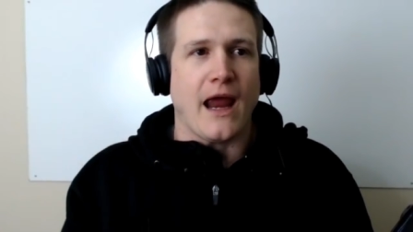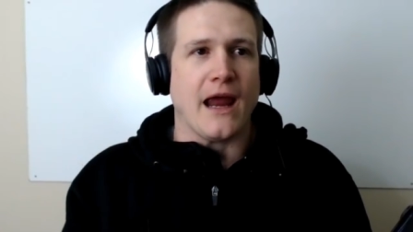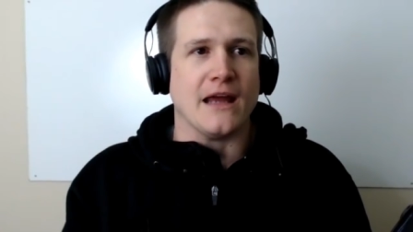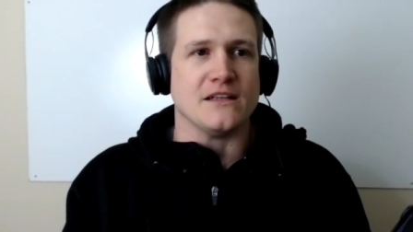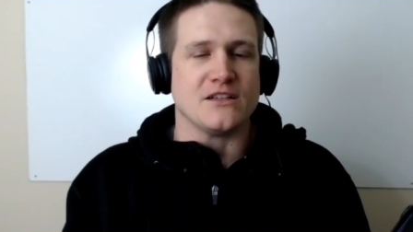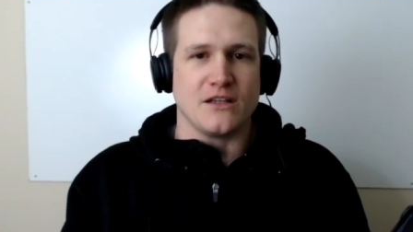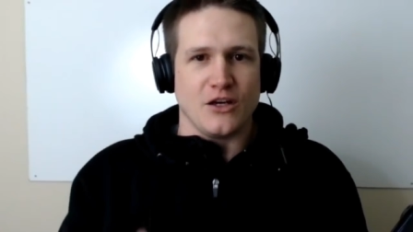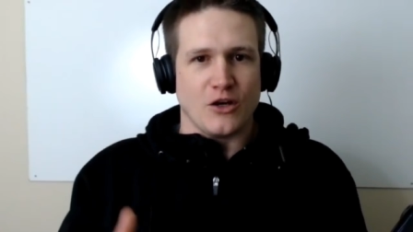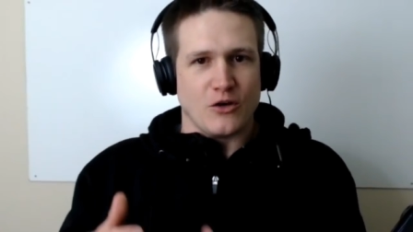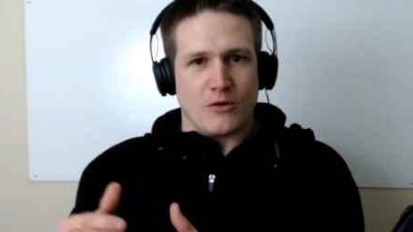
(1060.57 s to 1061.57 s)
And
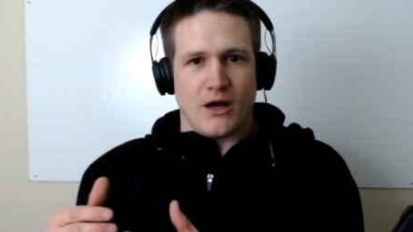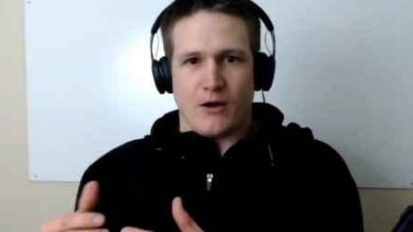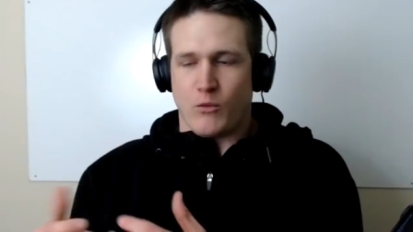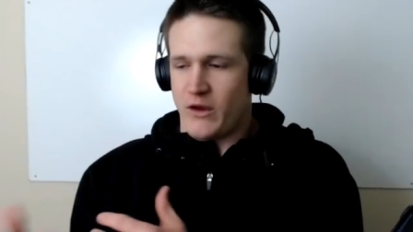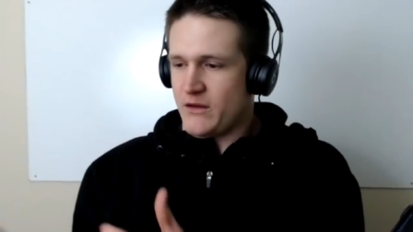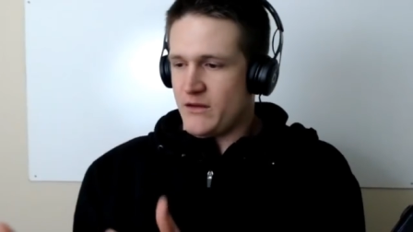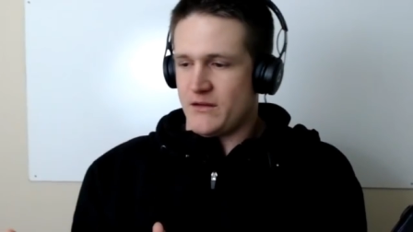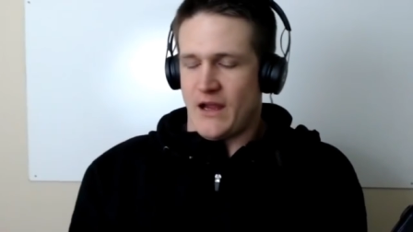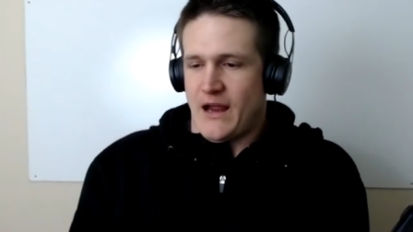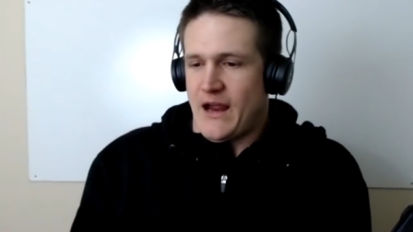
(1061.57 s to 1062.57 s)
you know, uh, we,
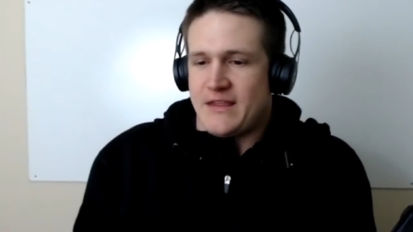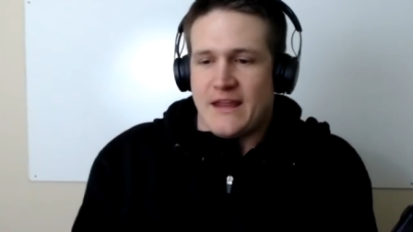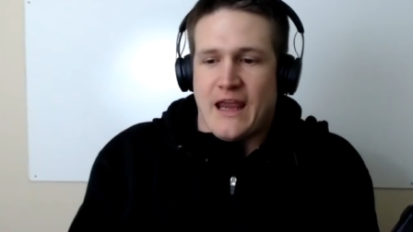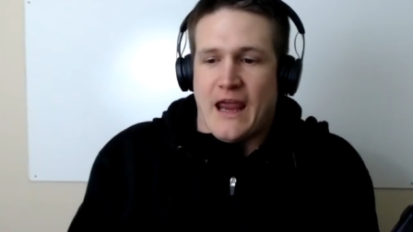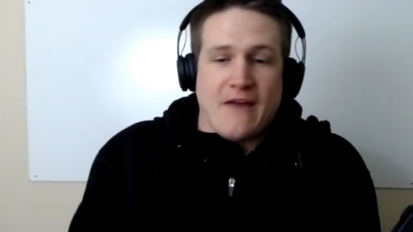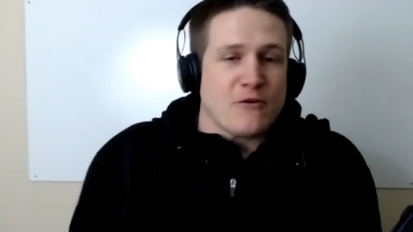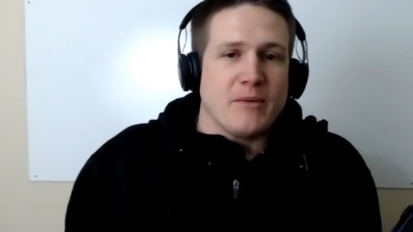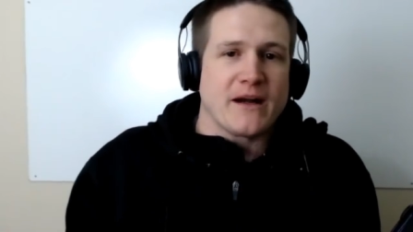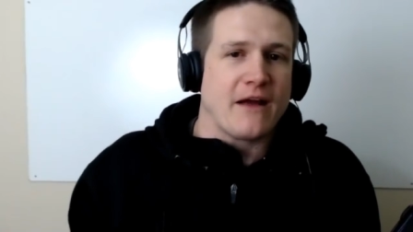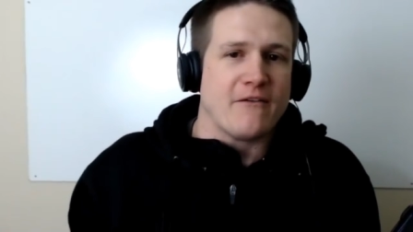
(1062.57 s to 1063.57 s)
uh, I think
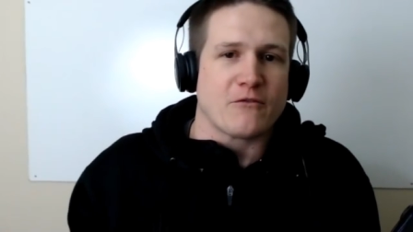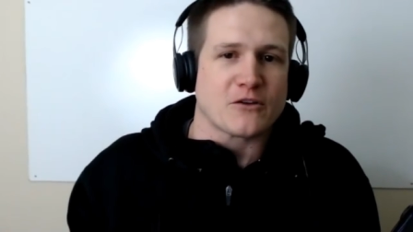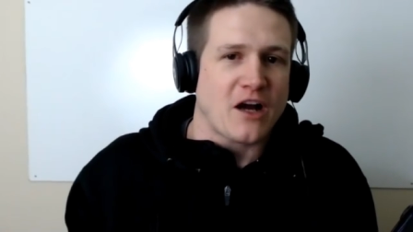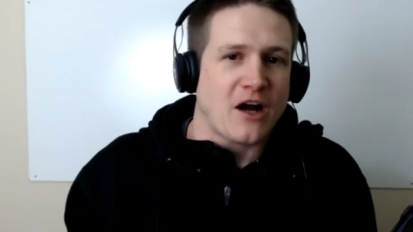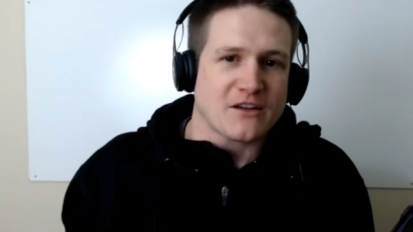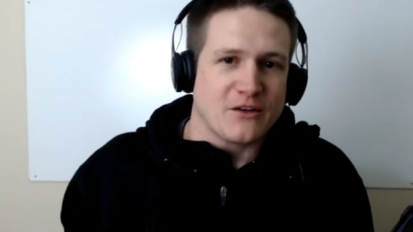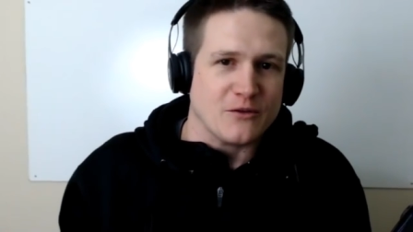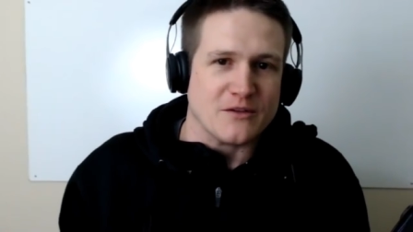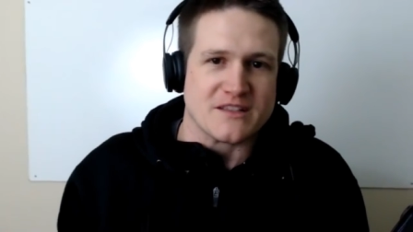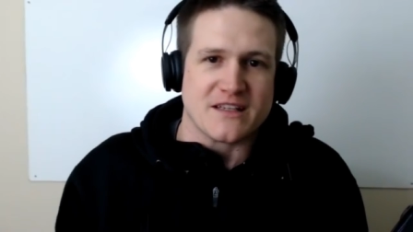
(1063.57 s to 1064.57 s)
everybody I've ever talked
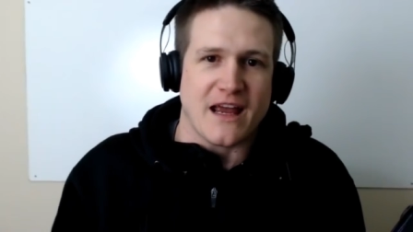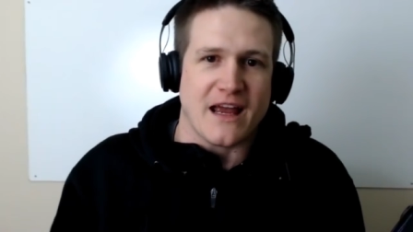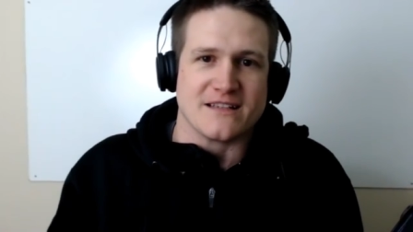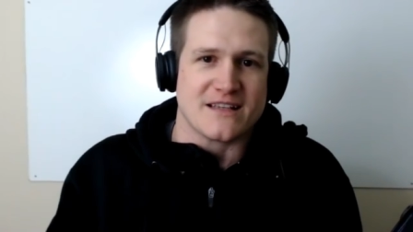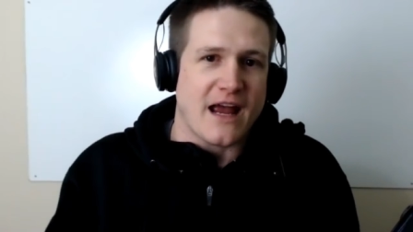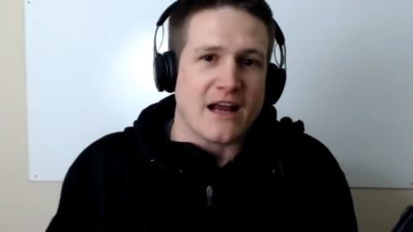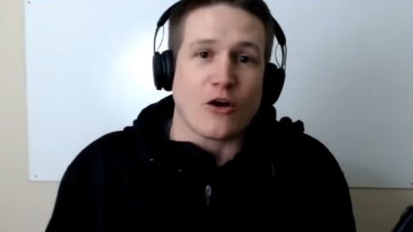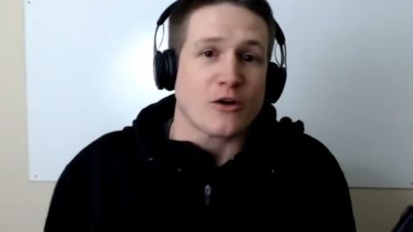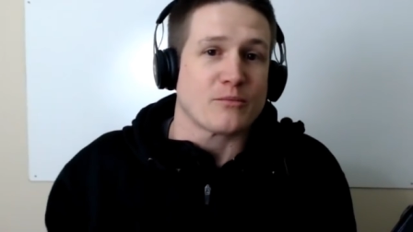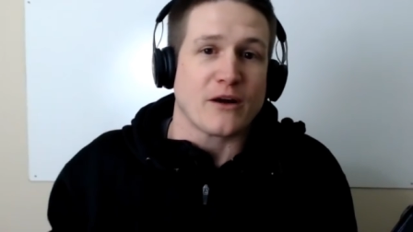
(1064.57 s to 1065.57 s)
to is has had
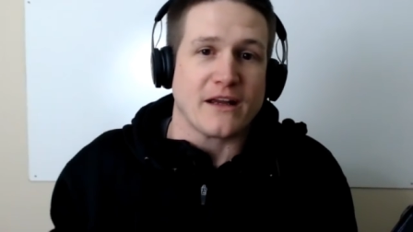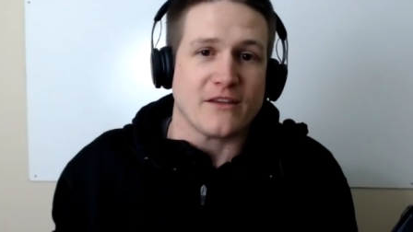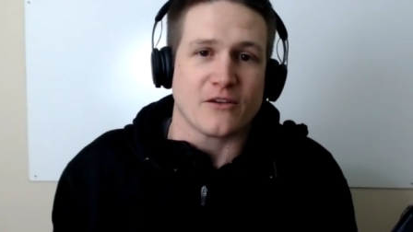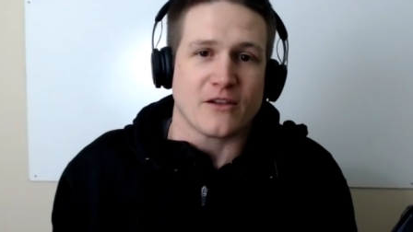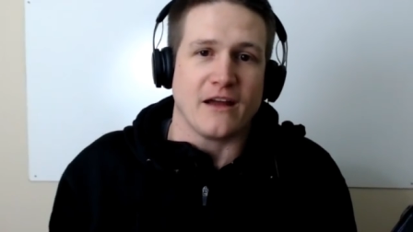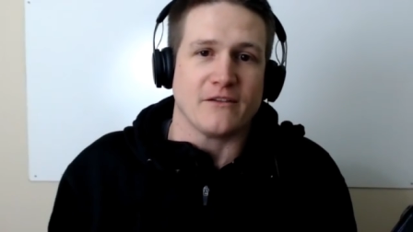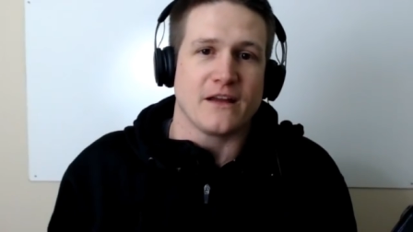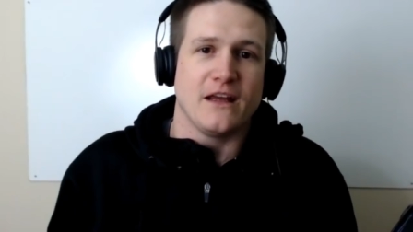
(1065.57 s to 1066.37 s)
heartbreak in their life.